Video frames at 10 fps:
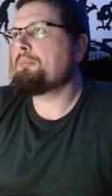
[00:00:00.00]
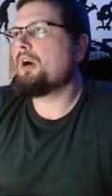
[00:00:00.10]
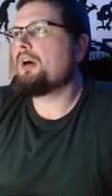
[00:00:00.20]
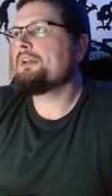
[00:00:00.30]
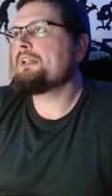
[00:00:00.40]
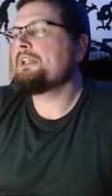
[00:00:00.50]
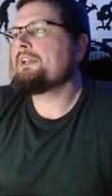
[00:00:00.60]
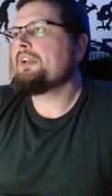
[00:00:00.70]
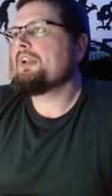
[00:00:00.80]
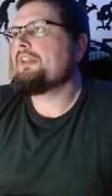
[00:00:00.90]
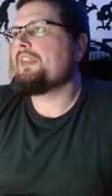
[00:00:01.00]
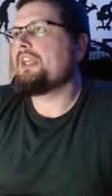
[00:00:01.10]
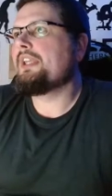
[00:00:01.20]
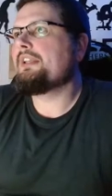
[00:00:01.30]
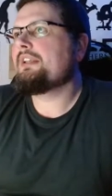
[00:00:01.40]
But
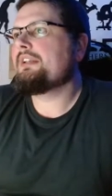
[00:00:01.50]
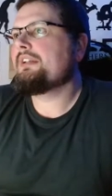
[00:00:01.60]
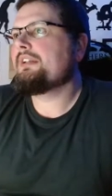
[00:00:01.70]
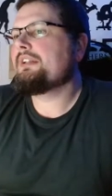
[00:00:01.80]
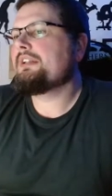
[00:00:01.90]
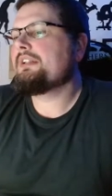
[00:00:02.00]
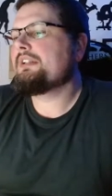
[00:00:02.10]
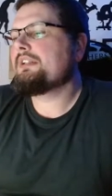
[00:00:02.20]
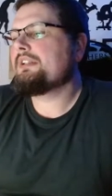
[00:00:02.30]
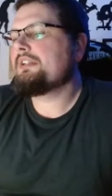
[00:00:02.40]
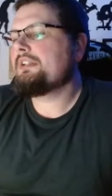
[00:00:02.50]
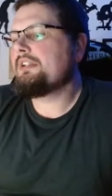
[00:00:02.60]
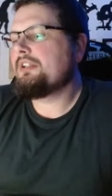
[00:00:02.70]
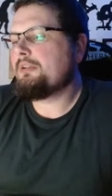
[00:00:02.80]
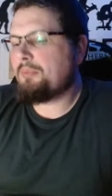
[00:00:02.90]
the
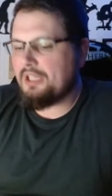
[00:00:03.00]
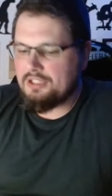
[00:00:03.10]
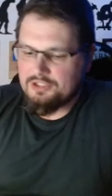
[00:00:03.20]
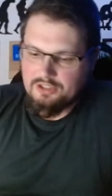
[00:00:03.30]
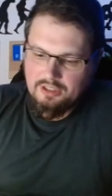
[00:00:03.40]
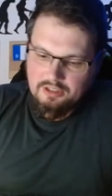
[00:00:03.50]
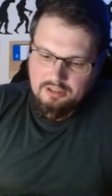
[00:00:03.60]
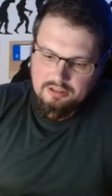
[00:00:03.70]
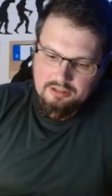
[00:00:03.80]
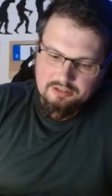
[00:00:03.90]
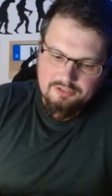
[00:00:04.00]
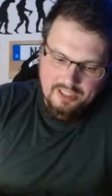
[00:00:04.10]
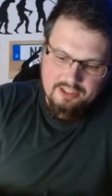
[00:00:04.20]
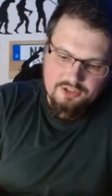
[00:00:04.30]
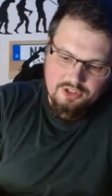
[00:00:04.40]
biggest
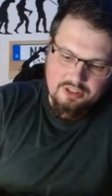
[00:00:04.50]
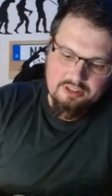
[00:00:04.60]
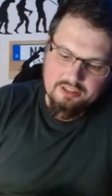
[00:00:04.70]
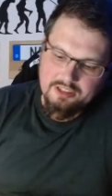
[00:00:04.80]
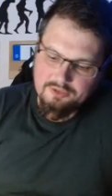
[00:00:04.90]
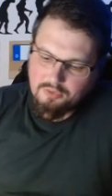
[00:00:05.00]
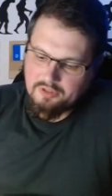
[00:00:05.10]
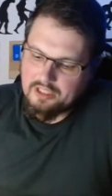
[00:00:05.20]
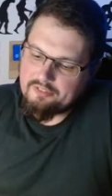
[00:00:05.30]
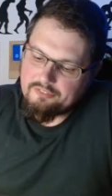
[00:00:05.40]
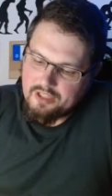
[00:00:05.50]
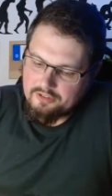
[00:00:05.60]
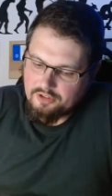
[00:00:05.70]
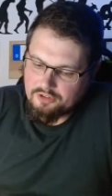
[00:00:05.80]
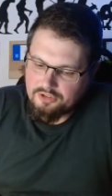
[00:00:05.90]
danger is one that I
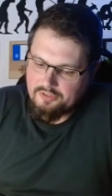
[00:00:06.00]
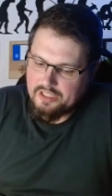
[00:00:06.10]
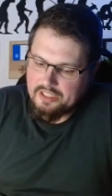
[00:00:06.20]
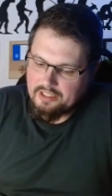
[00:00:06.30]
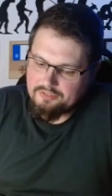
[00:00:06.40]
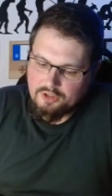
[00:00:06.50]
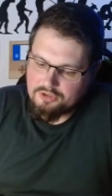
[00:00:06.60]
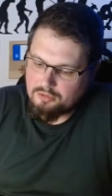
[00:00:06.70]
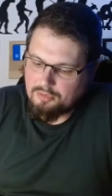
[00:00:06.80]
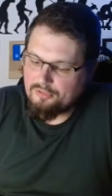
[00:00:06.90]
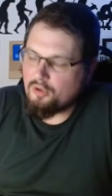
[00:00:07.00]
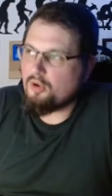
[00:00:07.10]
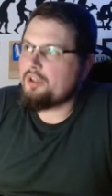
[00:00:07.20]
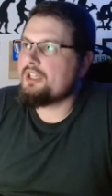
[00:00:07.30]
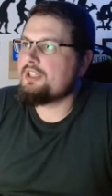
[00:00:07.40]
touched on there, and I've touched on
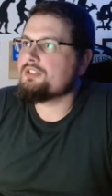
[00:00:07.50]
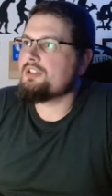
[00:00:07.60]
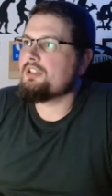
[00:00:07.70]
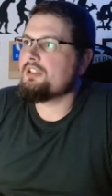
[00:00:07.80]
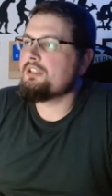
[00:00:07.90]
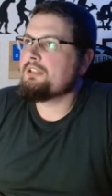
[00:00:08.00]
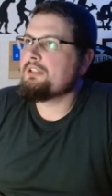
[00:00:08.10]
before, is their